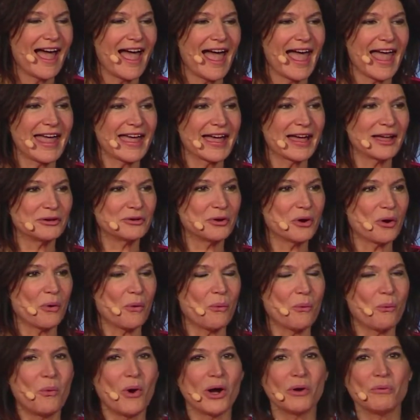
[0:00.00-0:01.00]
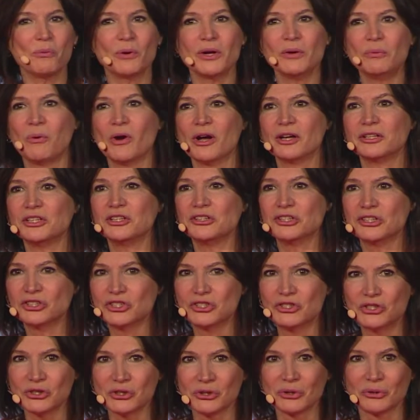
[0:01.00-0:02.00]
And what we want you to
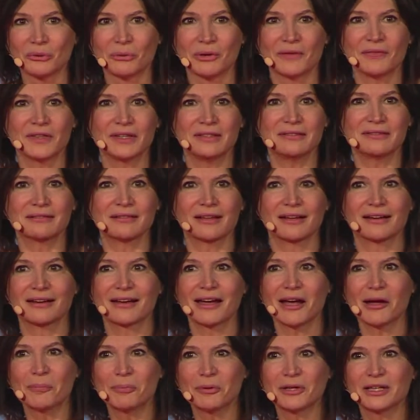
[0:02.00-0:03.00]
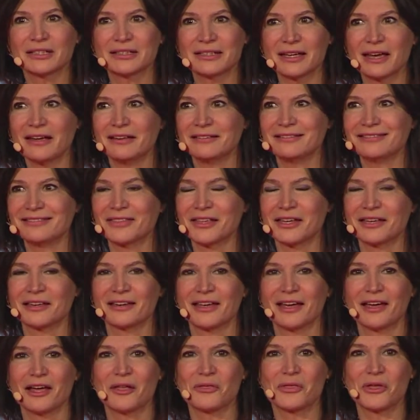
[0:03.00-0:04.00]
do in these couple of days that
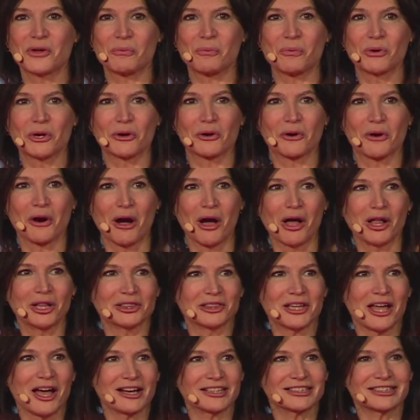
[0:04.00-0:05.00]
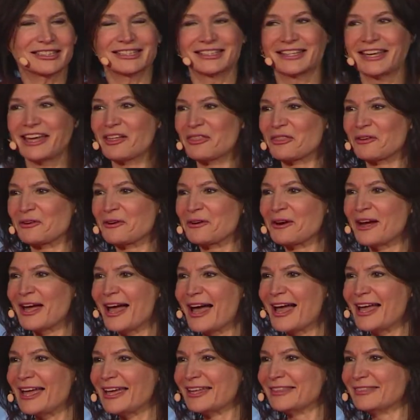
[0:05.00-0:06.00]
we're all locked together
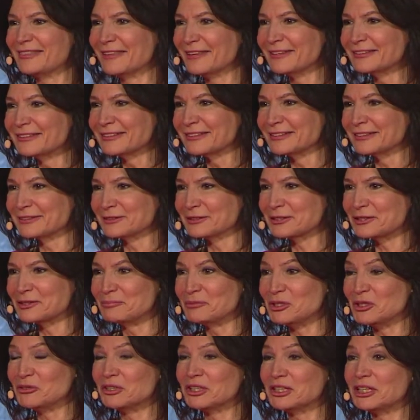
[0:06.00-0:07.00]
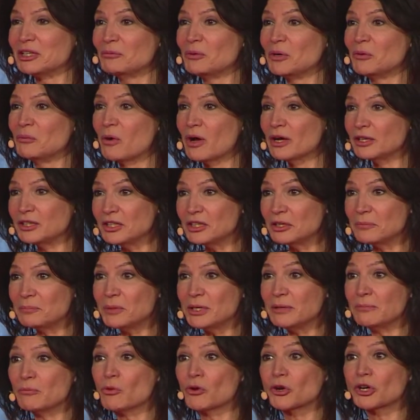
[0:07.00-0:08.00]
in this little community, we want you to
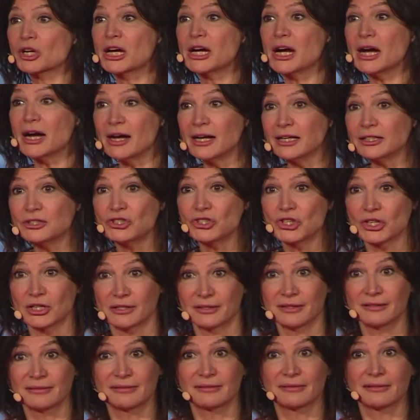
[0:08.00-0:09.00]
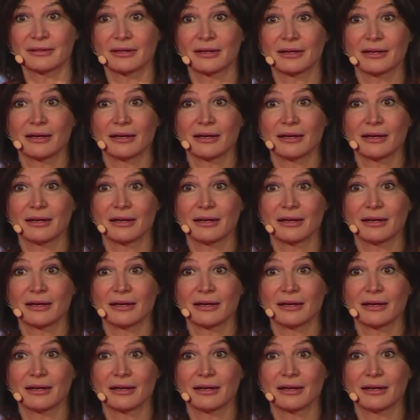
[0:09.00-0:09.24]
be more conscious